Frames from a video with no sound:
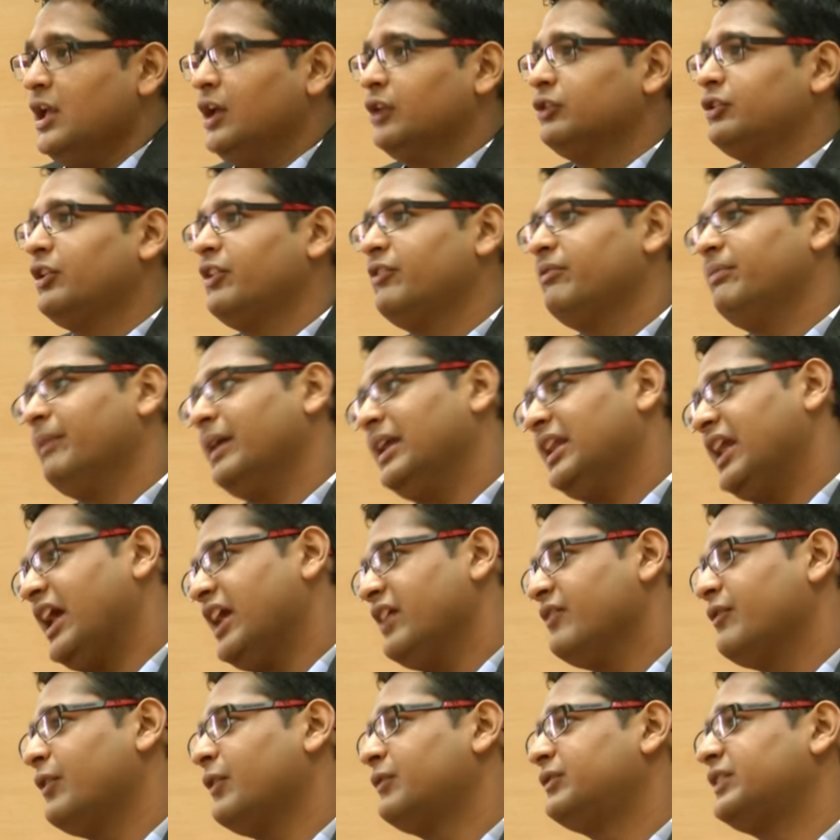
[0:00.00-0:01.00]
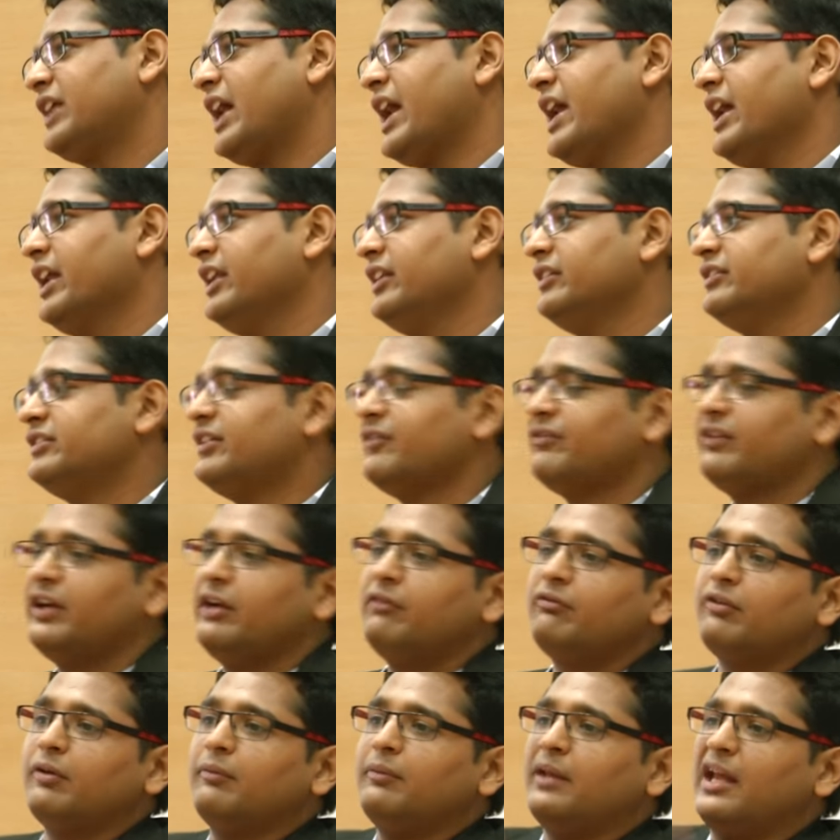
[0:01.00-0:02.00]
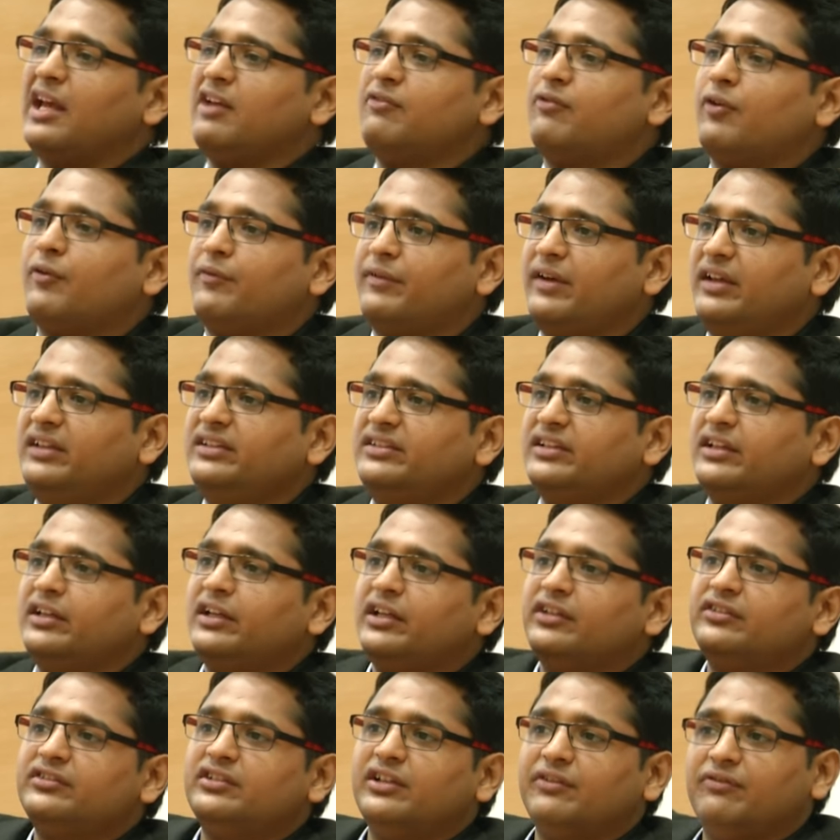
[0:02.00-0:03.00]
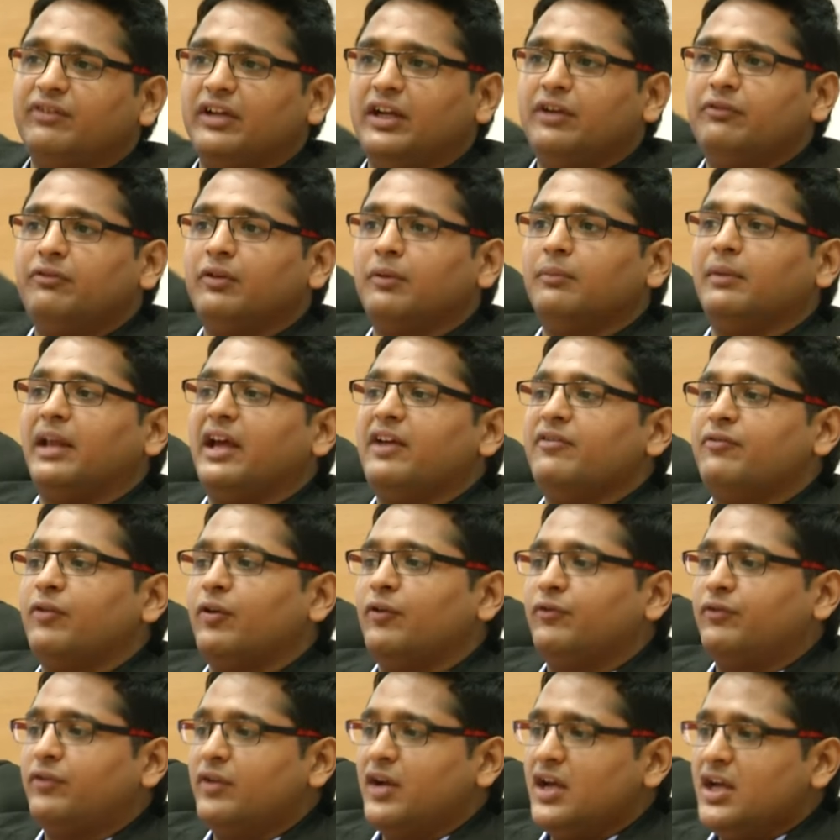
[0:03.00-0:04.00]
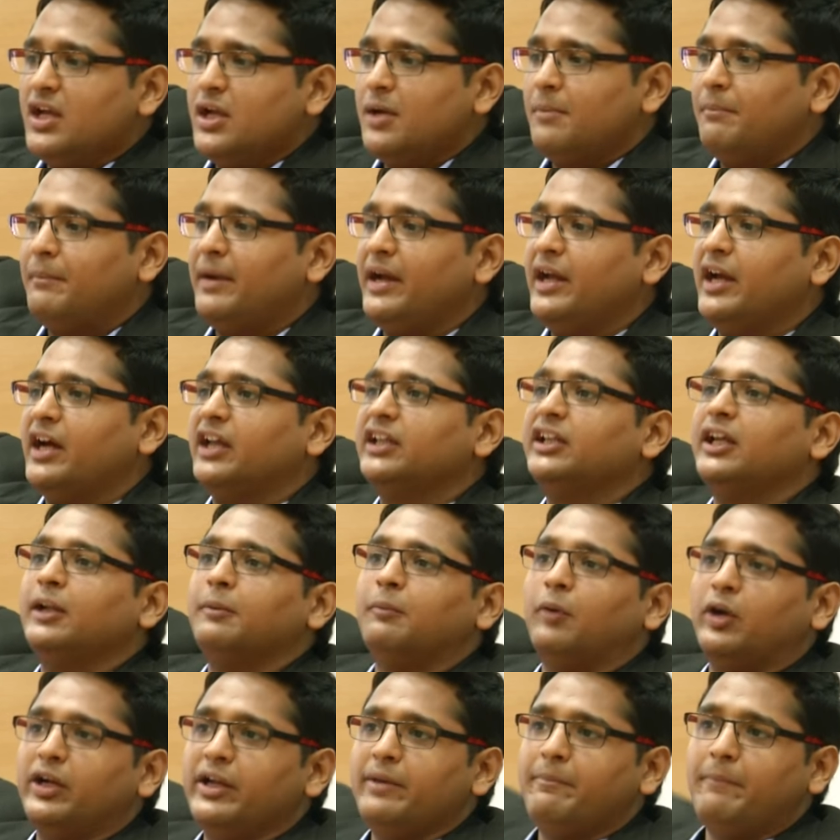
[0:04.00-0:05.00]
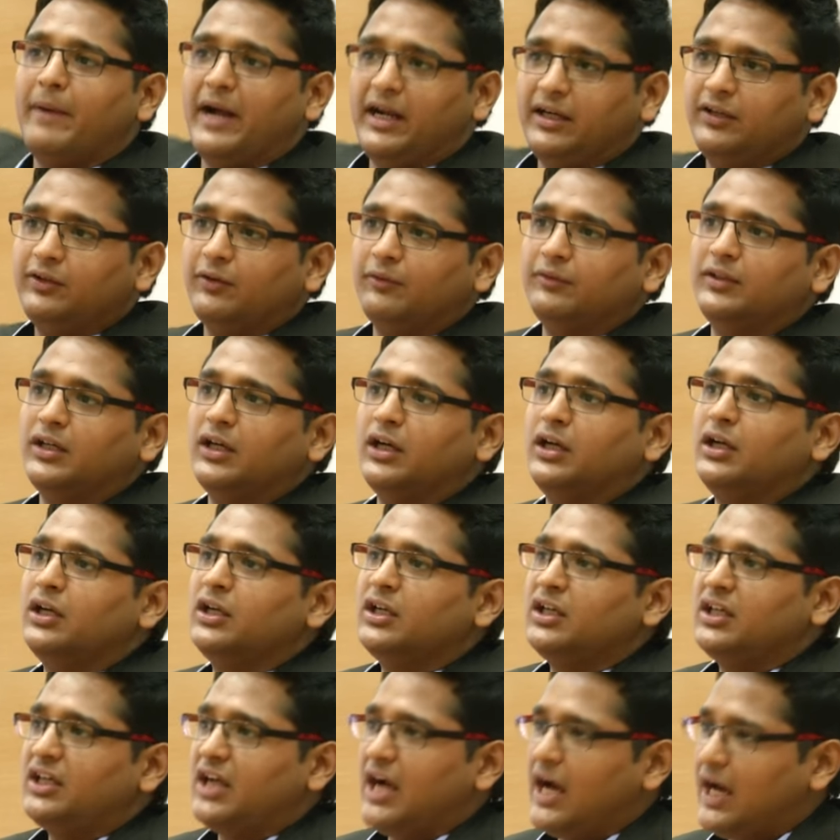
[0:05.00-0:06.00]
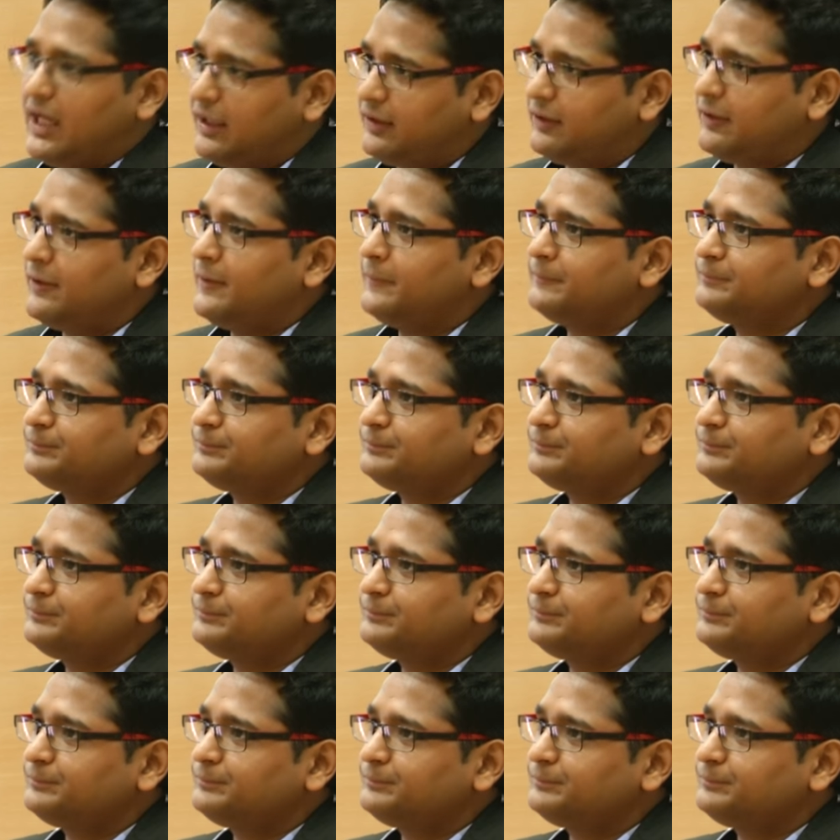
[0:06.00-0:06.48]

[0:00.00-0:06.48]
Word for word: So, if my life of tire is different from life of engine is different from life of my other body parts of the car,